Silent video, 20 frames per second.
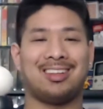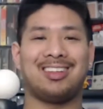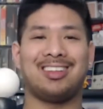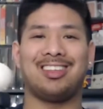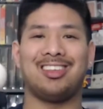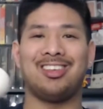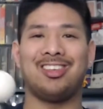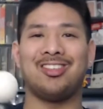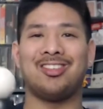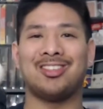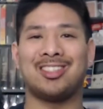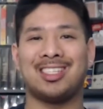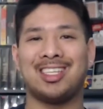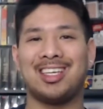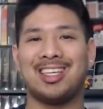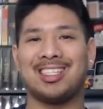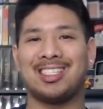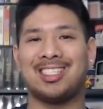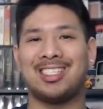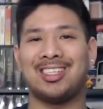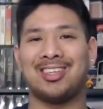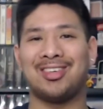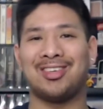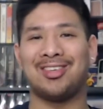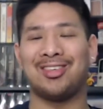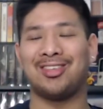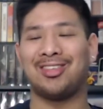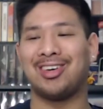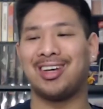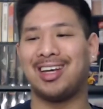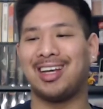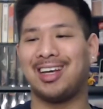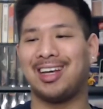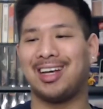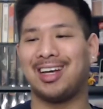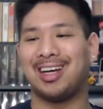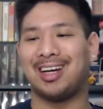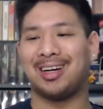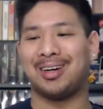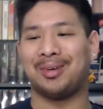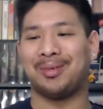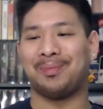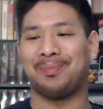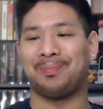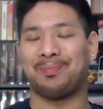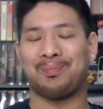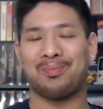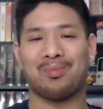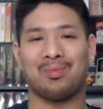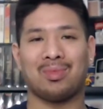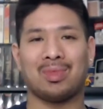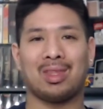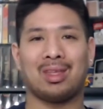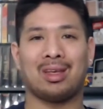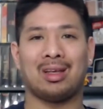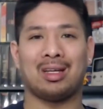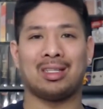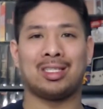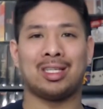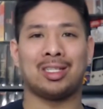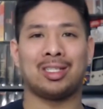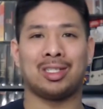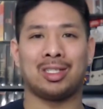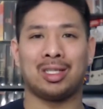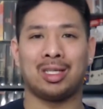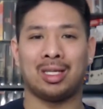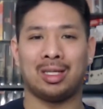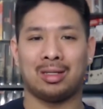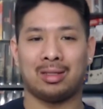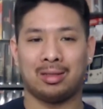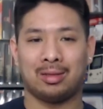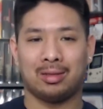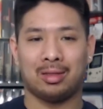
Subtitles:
use these to essentially,